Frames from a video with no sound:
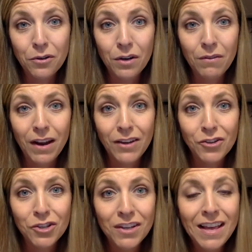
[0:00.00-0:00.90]
degree
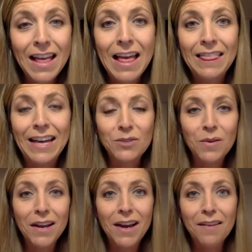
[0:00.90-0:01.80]
range. That's
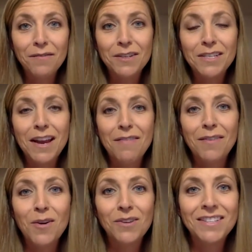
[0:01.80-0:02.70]
what I got for today,
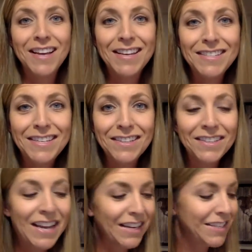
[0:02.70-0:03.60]
folks. Until
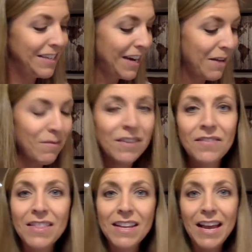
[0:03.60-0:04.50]
next time,
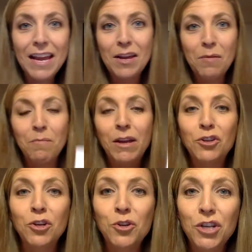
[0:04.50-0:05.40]
hey, make
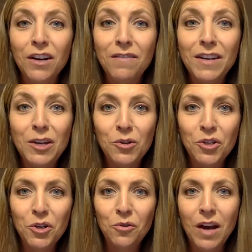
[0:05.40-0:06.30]
sure you share your video
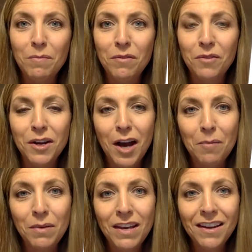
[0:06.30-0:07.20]
so you can grab your free
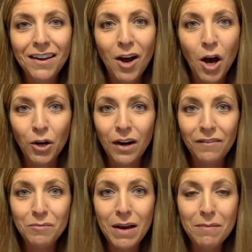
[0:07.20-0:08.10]
copy
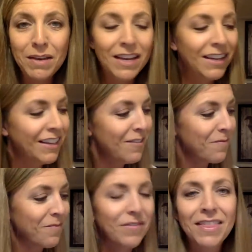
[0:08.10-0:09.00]
autographed by me
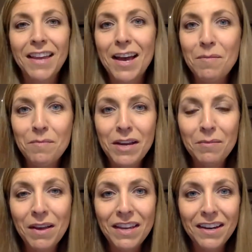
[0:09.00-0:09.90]
here
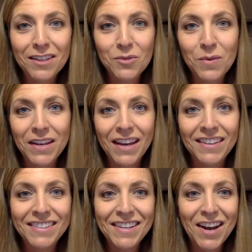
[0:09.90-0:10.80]
by the end of this
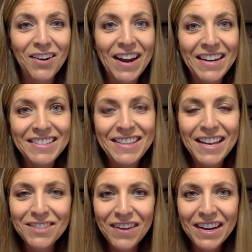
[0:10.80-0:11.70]
weekend. All right,
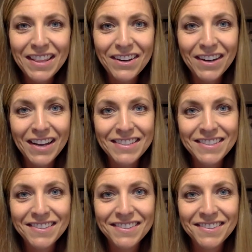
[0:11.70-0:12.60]
thanks for hanging in there, guys.